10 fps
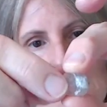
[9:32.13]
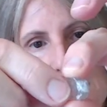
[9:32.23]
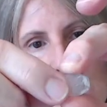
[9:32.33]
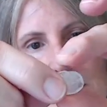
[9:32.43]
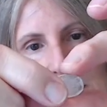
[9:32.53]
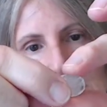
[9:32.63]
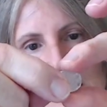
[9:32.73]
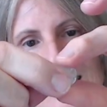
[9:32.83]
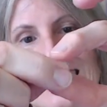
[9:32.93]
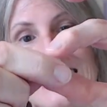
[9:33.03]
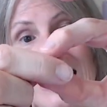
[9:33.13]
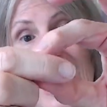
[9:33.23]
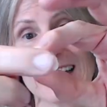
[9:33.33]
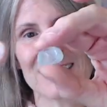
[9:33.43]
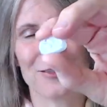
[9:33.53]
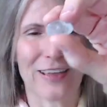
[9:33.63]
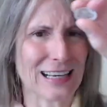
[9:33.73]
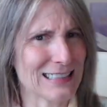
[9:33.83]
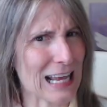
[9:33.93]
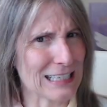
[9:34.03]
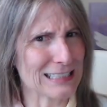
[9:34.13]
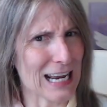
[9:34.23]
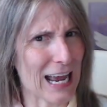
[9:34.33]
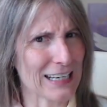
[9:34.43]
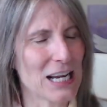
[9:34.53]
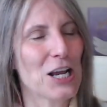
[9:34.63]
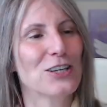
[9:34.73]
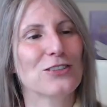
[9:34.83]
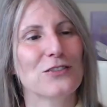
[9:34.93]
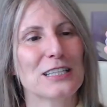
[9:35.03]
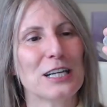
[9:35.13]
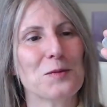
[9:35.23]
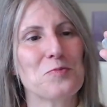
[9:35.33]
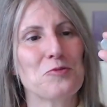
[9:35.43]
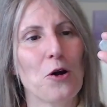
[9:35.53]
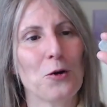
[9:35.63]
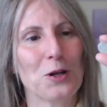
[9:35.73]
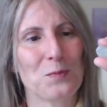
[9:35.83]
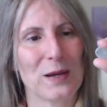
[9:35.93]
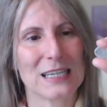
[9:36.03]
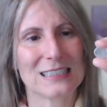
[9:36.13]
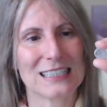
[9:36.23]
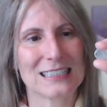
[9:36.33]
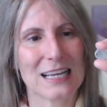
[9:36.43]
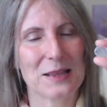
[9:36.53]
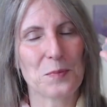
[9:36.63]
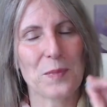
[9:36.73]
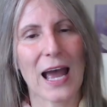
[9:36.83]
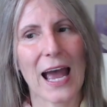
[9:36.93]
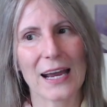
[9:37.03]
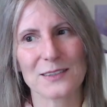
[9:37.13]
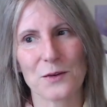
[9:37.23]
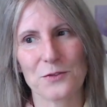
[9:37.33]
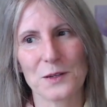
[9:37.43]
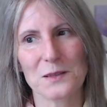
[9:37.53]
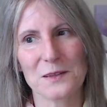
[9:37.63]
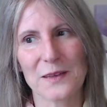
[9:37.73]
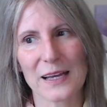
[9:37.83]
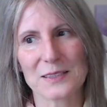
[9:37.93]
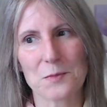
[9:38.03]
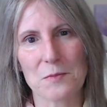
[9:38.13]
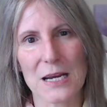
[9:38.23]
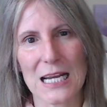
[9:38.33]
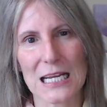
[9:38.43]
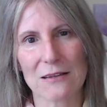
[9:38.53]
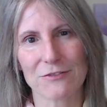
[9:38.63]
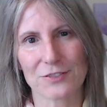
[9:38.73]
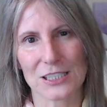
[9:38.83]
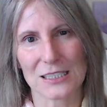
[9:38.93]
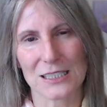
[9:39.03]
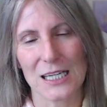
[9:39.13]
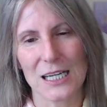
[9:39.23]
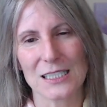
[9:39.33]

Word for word: So this is a slice of that celestite. So there's a little broken piece that's in the bag, so I feel that that's meaningful.